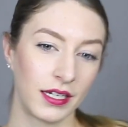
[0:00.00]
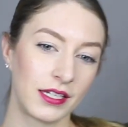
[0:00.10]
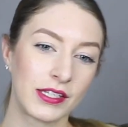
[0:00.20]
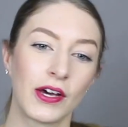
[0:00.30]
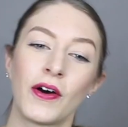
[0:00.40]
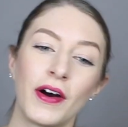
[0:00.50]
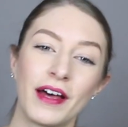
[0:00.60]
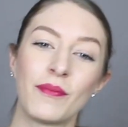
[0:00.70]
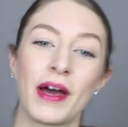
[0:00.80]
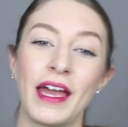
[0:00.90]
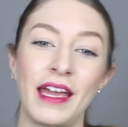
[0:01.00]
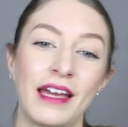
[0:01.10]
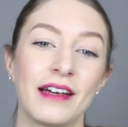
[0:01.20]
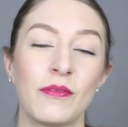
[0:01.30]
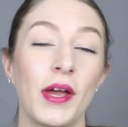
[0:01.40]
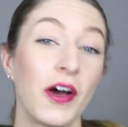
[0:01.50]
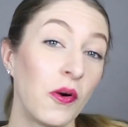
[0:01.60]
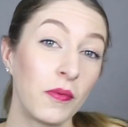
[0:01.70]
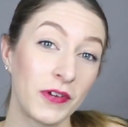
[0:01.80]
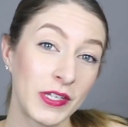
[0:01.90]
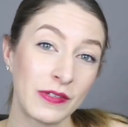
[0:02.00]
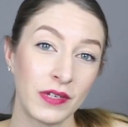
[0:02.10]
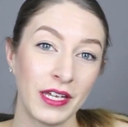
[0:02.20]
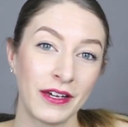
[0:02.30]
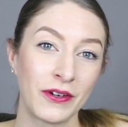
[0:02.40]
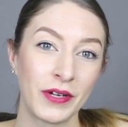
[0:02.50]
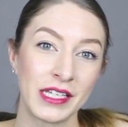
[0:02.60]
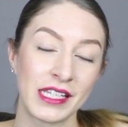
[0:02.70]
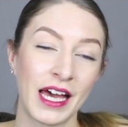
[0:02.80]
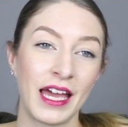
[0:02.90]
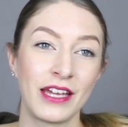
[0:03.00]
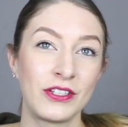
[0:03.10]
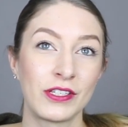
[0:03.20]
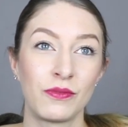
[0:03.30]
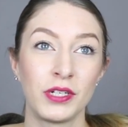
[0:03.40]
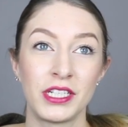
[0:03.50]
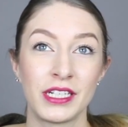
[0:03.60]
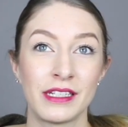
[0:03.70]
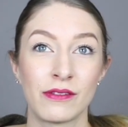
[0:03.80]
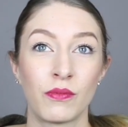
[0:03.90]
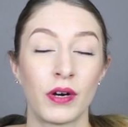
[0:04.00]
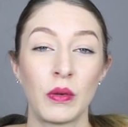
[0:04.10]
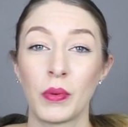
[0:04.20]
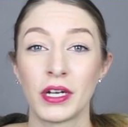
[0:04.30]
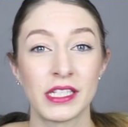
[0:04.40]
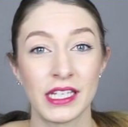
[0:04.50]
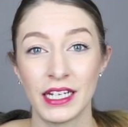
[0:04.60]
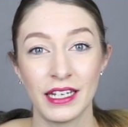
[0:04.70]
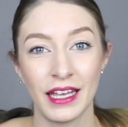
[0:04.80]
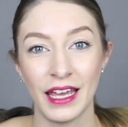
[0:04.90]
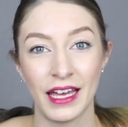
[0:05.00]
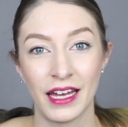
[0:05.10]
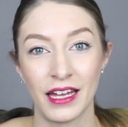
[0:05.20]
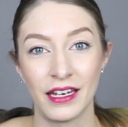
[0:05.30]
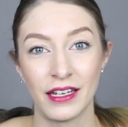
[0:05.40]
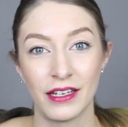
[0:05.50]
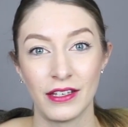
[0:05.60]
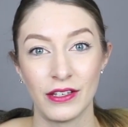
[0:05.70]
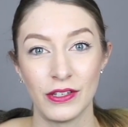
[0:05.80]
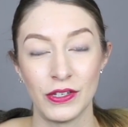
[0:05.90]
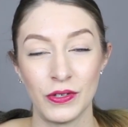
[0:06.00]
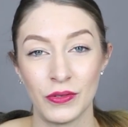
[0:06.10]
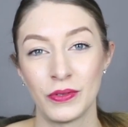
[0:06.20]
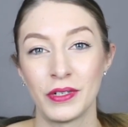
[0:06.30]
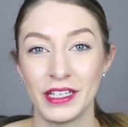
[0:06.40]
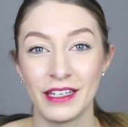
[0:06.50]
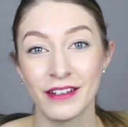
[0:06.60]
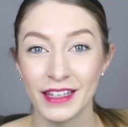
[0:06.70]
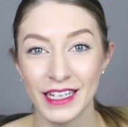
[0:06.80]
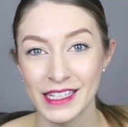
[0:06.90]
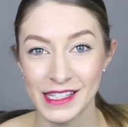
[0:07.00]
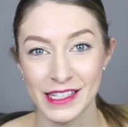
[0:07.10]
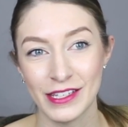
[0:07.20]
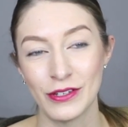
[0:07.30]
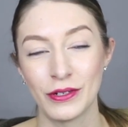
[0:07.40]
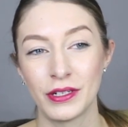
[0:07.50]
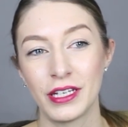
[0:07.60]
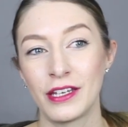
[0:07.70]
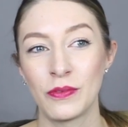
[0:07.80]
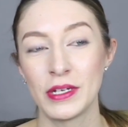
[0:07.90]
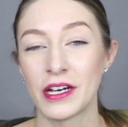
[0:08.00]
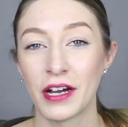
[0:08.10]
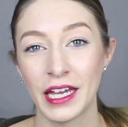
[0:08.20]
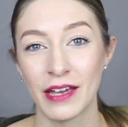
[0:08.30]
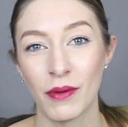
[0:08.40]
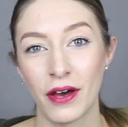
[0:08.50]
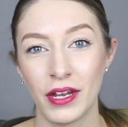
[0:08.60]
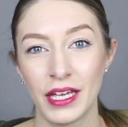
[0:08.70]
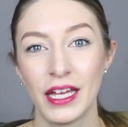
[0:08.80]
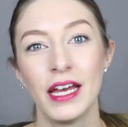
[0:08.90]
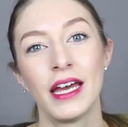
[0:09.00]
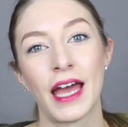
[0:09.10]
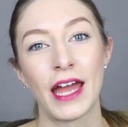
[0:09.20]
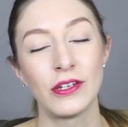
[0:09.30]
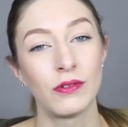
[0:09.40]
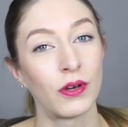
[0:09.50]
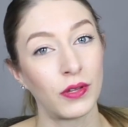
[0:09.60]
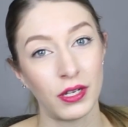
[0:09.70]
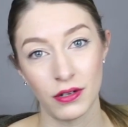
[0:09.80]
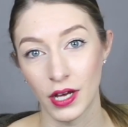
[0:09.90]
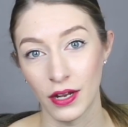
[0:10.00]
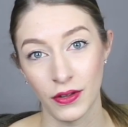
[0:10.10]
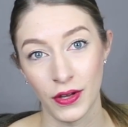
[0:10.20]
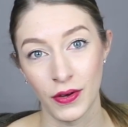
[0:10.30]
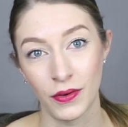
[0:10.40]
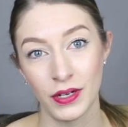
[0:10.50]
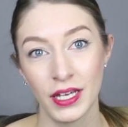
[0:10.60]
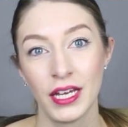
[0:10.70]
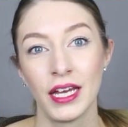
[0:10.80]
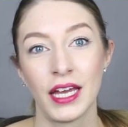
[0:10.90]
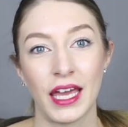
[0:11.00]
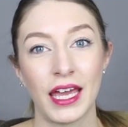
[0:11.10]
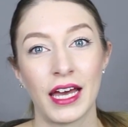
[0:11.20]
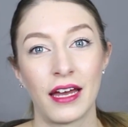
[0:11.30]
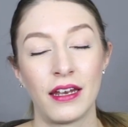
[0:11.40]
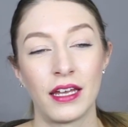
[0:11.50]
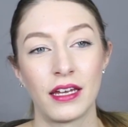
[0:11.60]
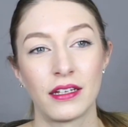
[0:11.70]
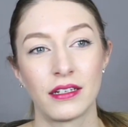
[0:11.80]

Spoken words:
So my hope for this video is that it just reaches one person, and you hear this, you hear me talking about it, and you know that you're not alone, and